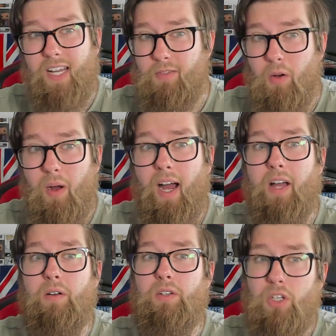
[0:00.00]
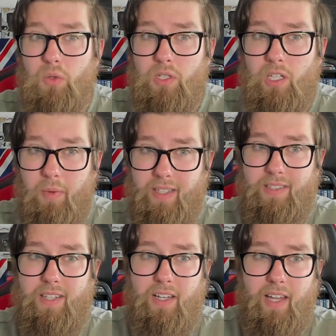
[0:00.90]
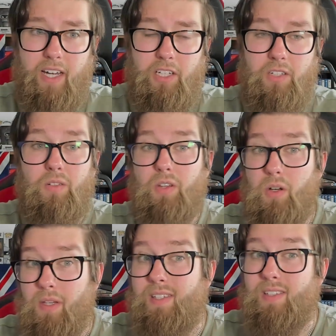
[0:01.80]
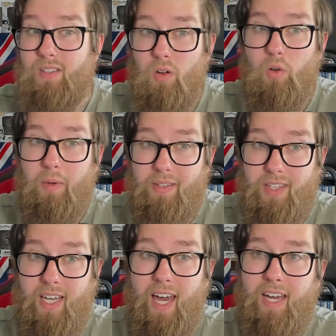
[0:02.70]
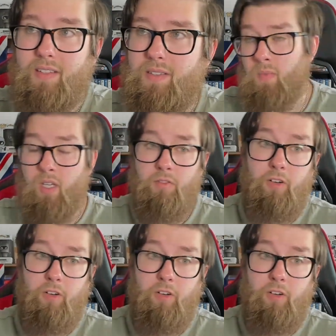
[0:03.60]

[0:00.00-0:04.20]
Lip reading: of Ohio usually wins the election, although this is not always the case.